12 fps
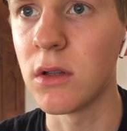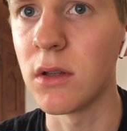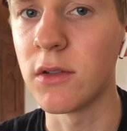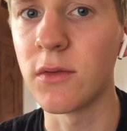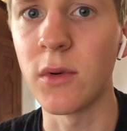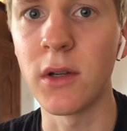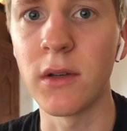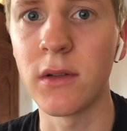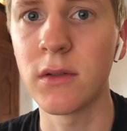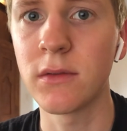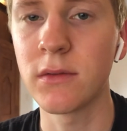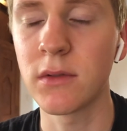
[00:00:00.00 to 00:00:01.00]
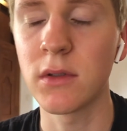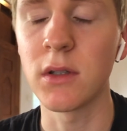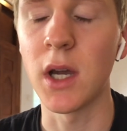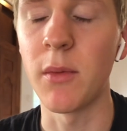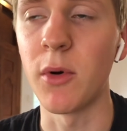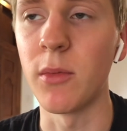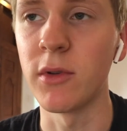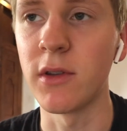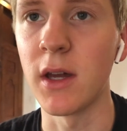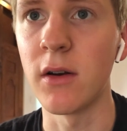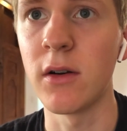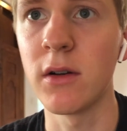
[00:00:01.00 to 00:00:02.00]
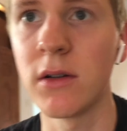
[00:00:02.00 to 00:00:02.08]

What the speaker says: This one. I'm almost there.